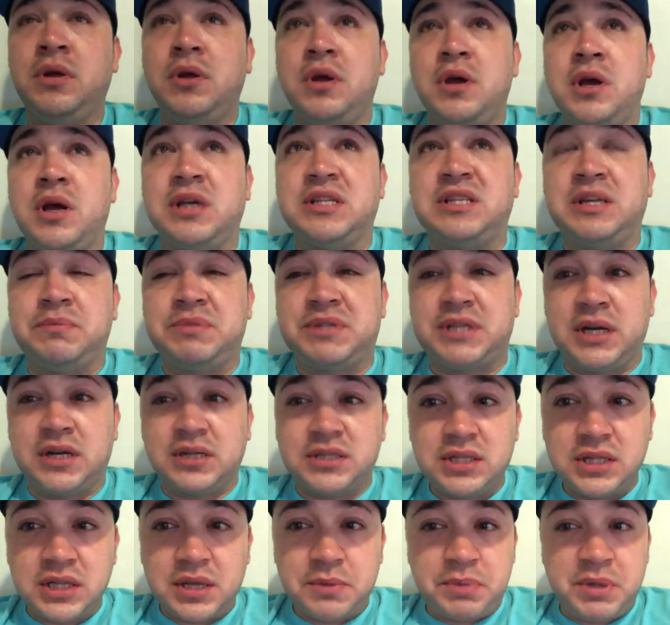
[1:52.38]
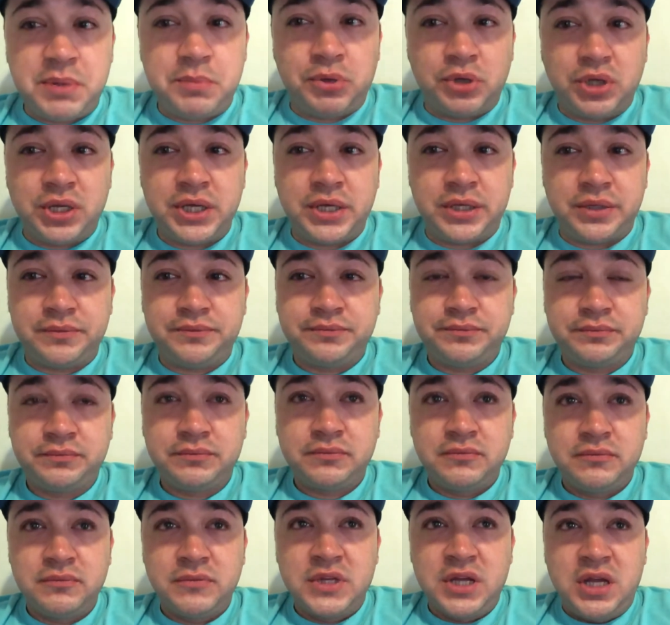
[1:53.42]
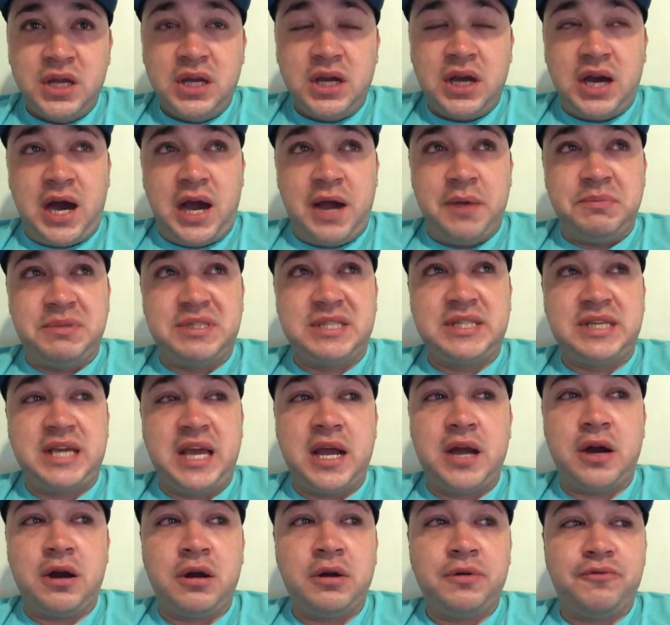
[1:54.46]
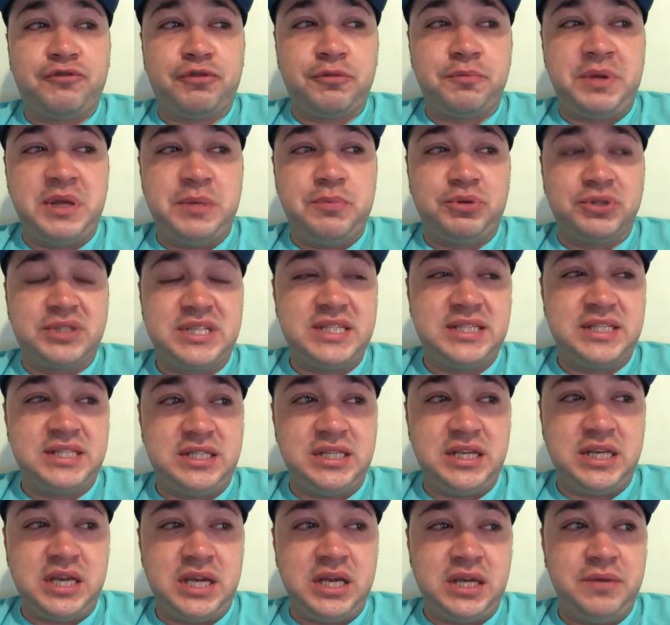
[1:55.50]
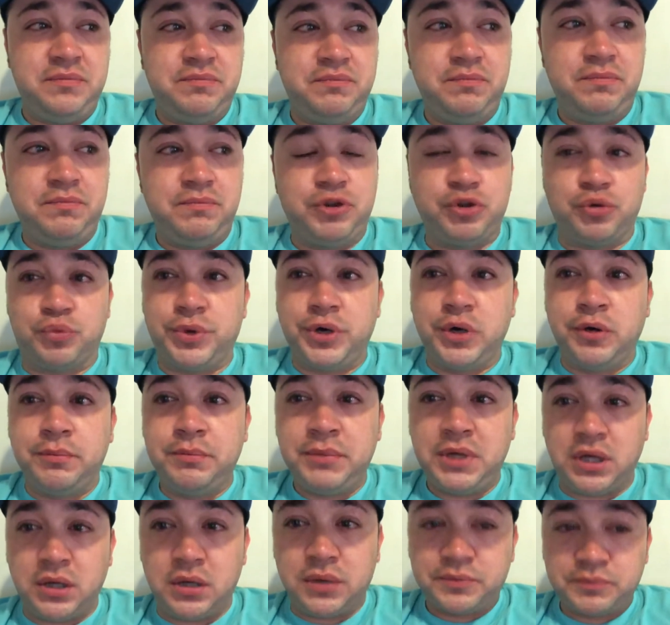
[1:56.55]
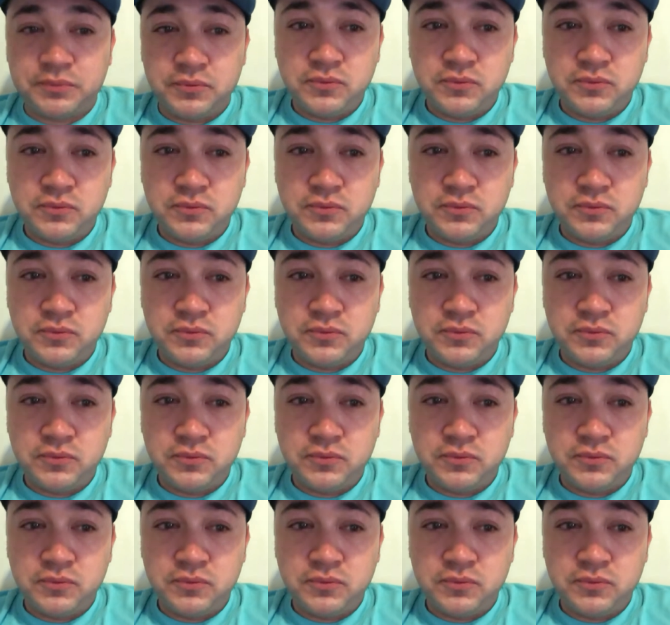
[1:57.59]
because I'm scared to let people in. I'm scared for people to see the real me.